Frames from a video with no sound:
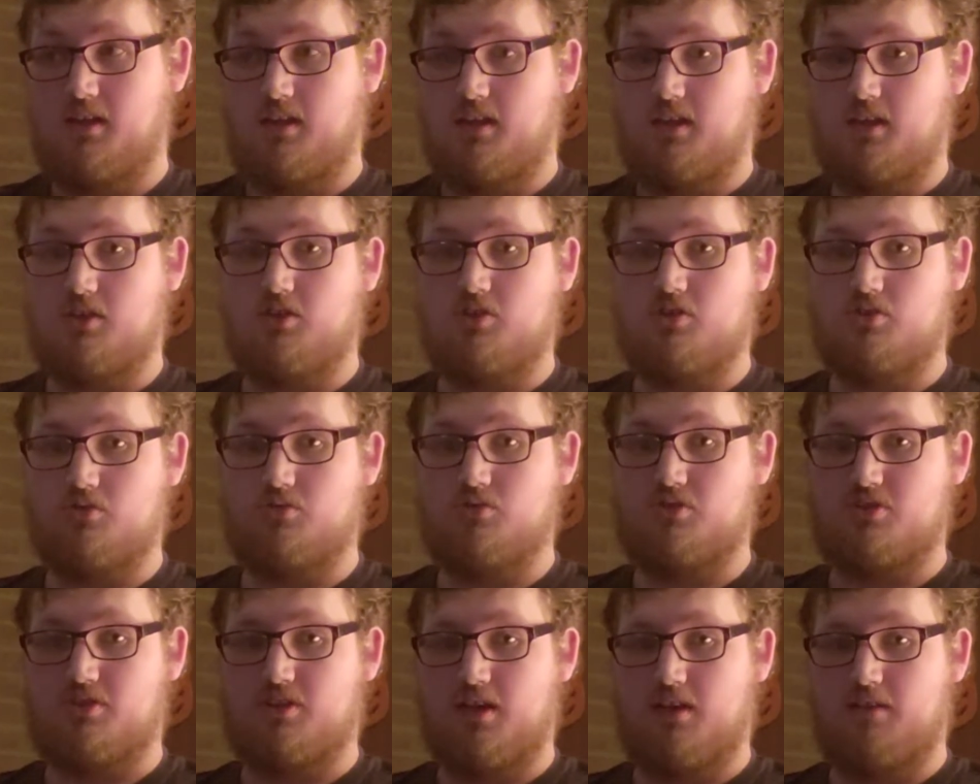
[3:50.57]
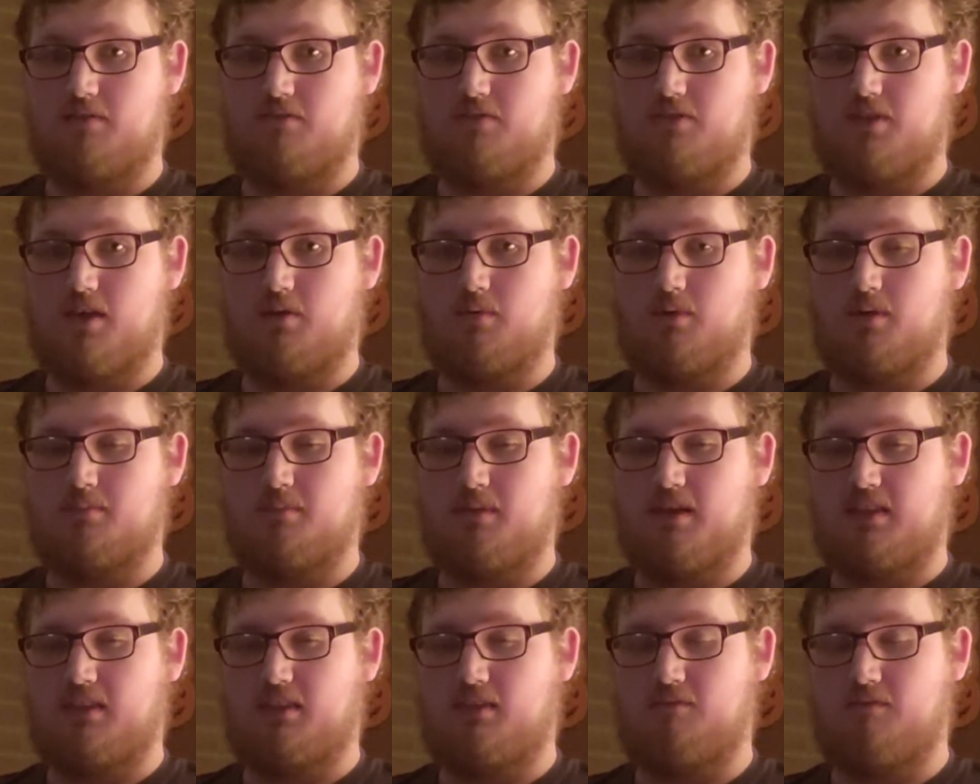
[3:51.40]
and do stuff that would
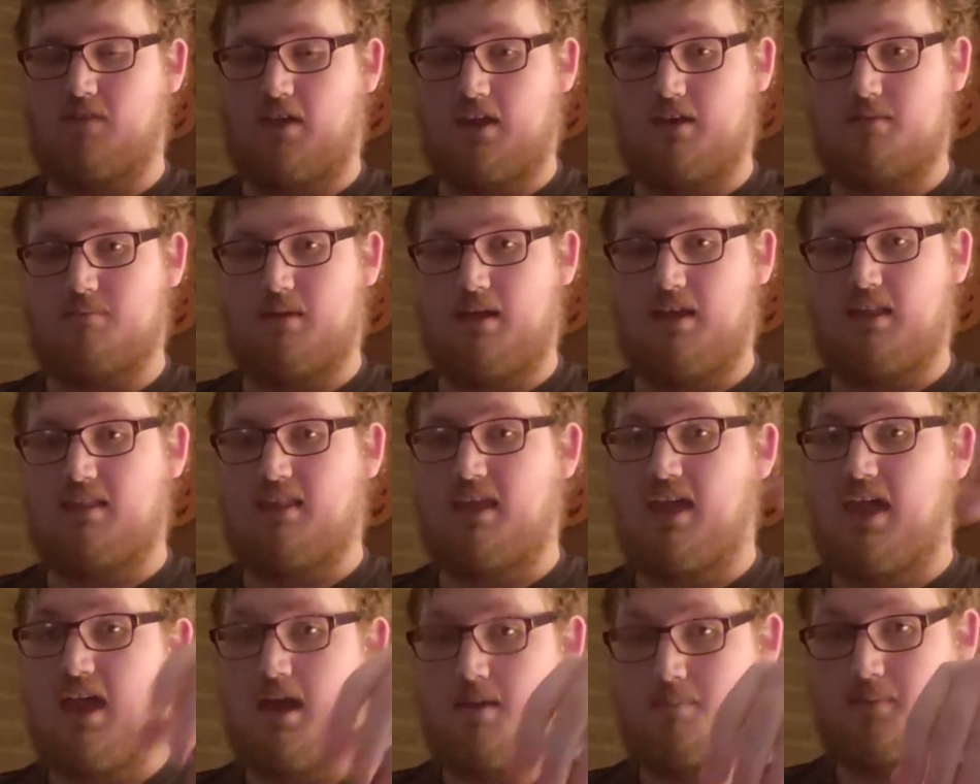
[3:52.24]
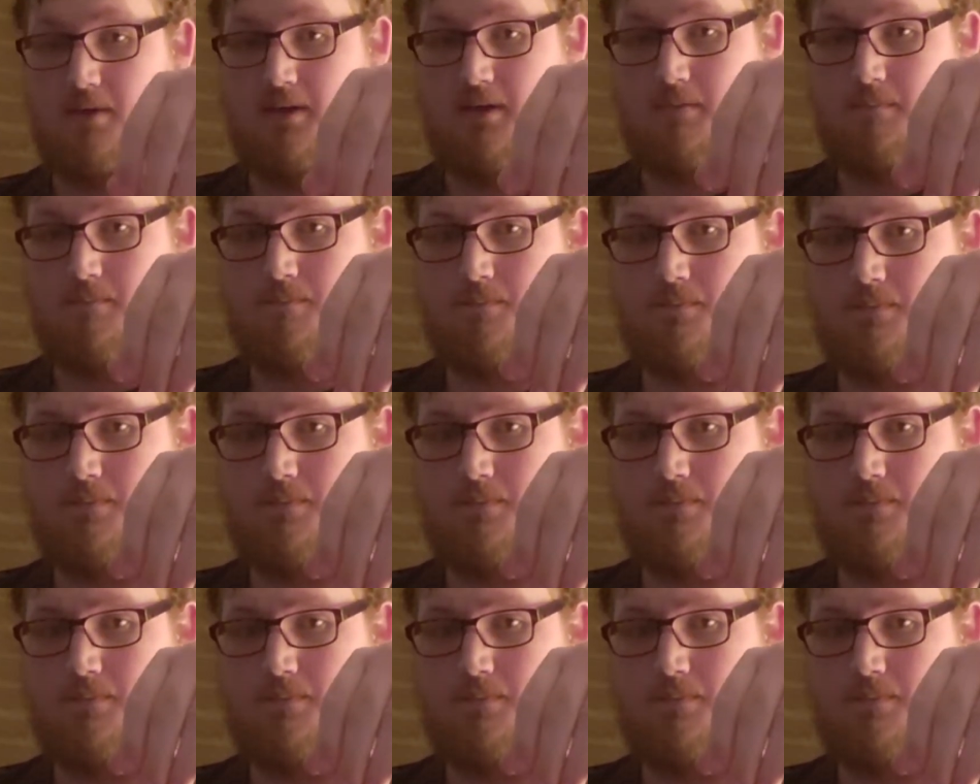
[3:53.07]
make the fan base happy.